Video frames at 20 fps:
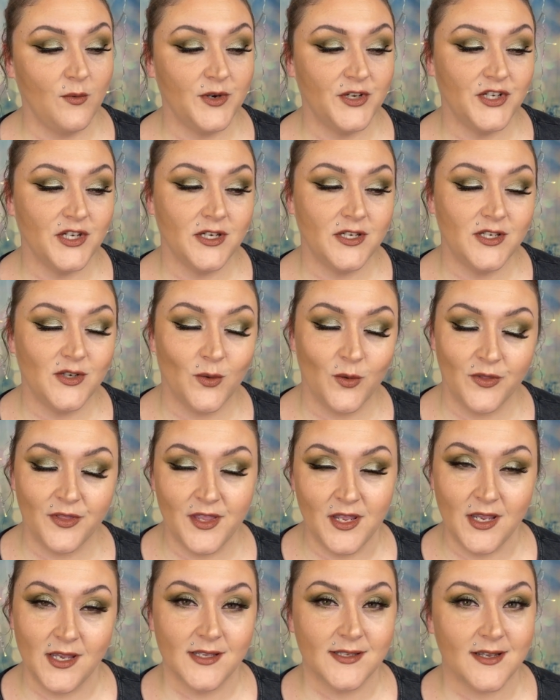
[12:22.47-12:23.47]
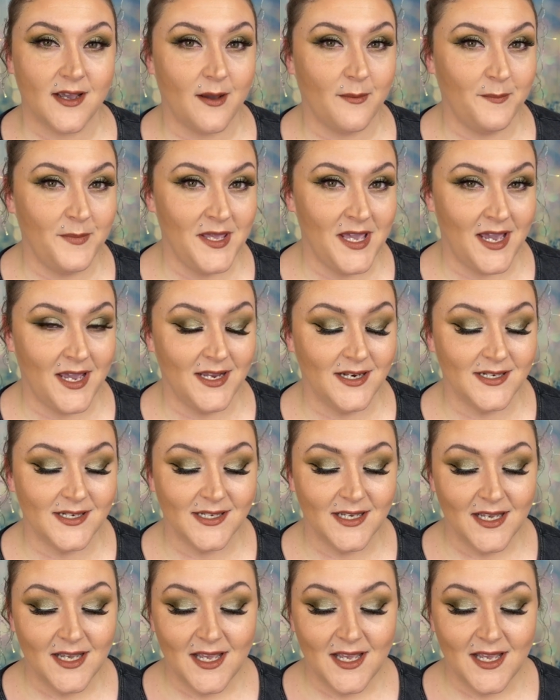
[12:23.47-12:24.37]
which I don't think is up yet,